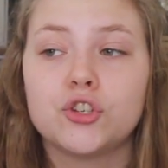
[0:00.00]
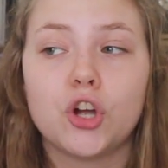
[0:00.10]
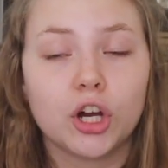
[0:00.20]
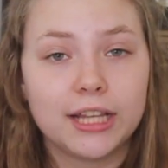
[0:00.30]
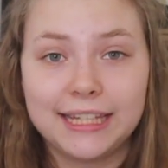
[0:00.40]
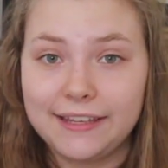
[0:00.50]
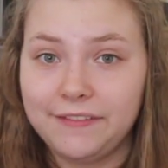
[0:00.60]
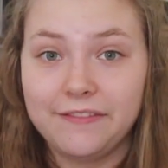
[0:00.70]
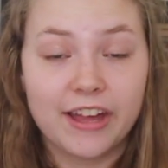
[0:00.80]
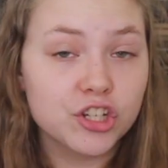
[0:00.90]
dark
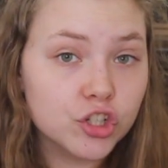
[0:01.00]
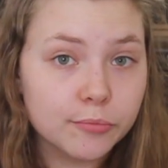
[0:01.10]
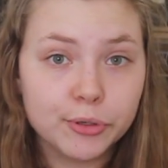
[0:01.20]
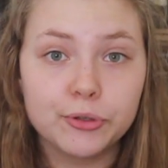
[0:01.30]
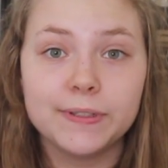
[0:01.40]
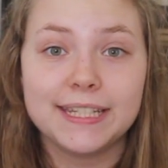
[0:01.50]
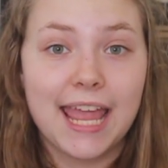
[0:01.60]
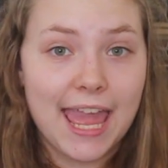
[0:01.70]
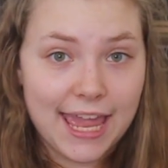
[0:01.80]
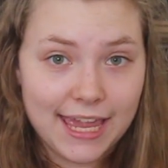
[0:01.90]
leafy vegetables,
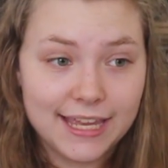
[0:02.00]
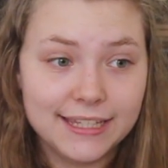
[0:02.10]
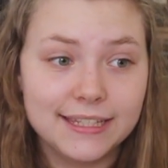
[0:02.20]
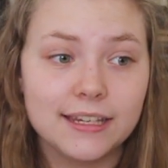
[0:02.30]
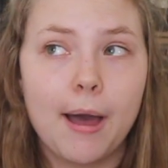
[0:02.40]
eggs,